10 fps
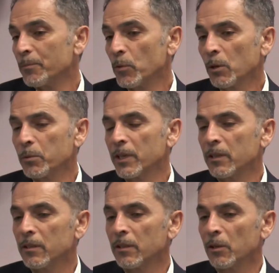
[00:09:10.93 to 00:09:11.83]
Well,
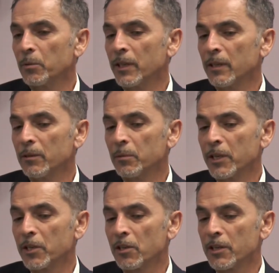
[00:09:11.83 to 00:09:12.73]
we
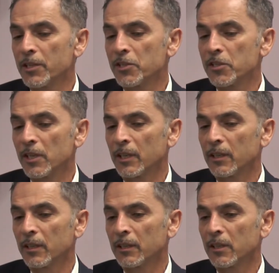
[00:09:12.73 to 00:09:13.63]
encourage
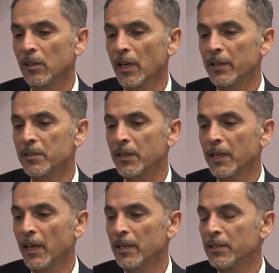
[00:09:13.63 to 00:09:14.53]
the client to
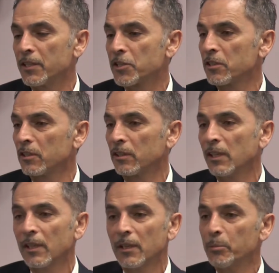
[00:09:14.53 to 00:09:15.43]
get
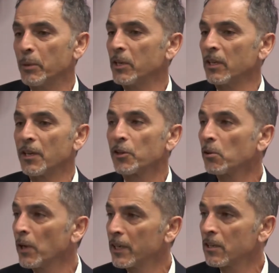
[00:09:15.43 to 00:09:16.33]
additional, maybe another
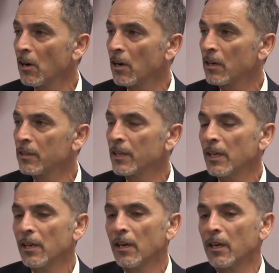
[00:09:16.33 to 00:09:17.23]
credit card,
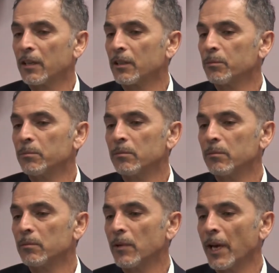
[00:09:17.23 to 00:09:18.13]

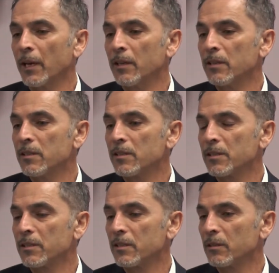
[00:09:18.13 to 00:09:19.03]
and
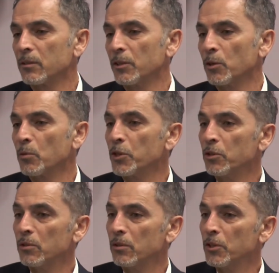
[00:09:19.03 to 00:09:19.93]

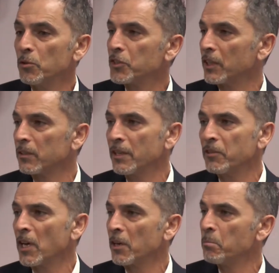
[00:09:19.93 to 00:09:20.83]
use it
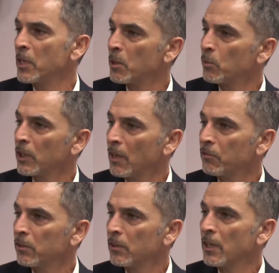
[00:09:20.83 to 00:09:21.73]
even at a minimal
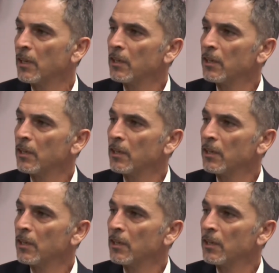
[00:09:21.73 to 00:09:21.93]
level.